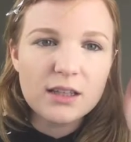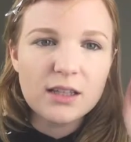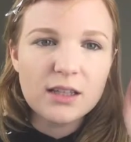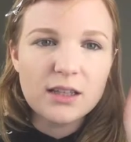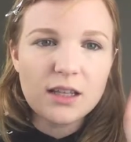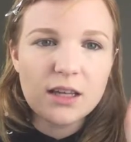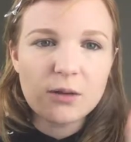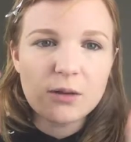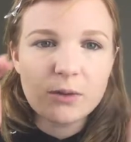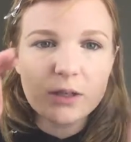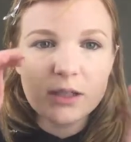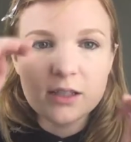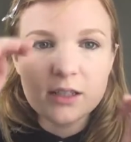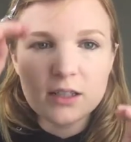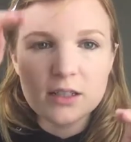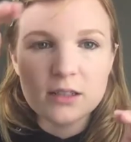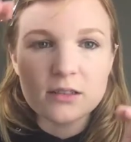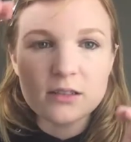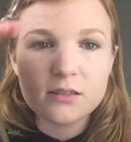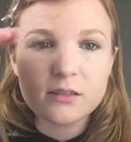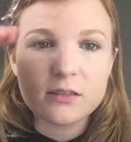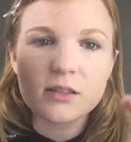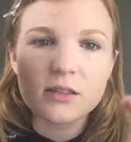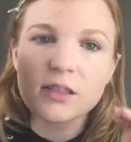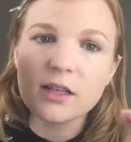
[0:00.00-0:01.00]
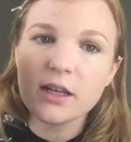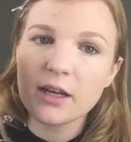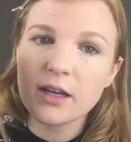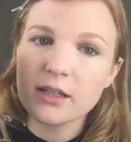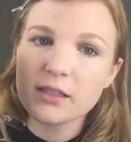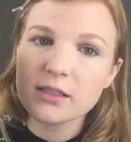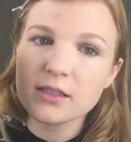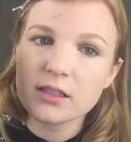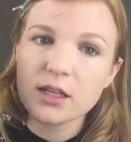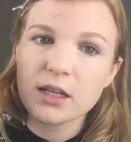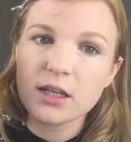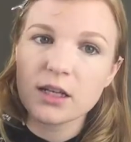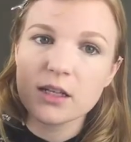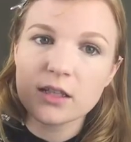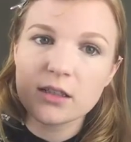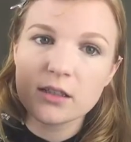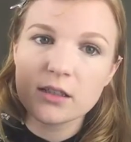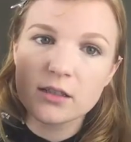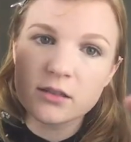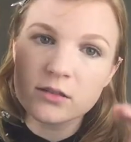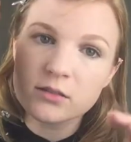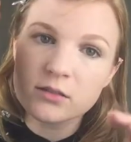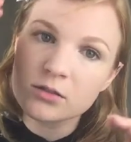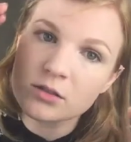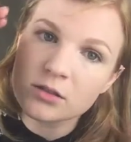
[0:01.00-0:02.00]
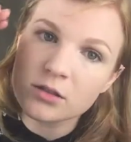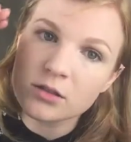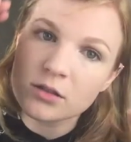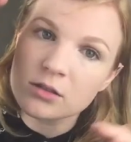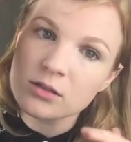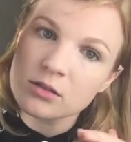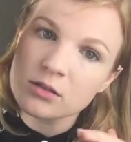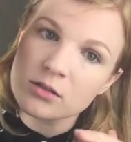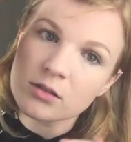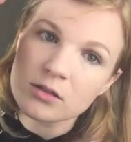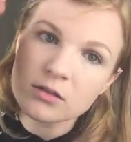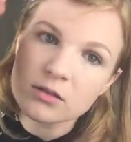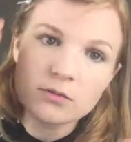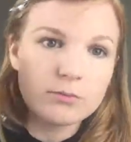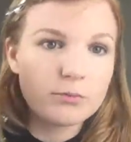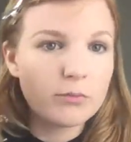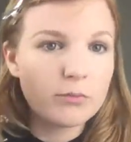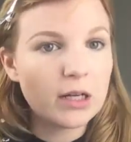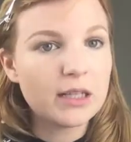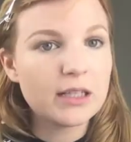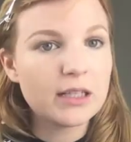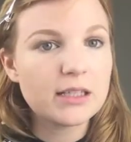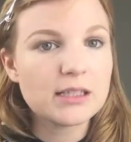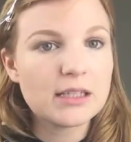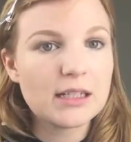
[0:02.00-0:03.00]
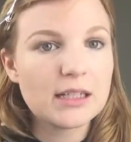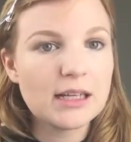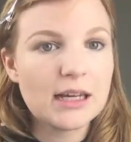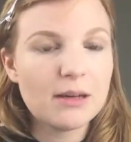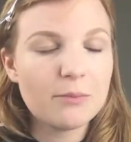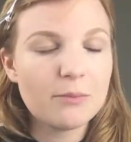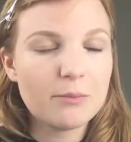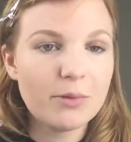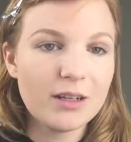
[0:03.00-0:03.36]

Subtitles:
than that one, and it's really hard to kind of balance it out,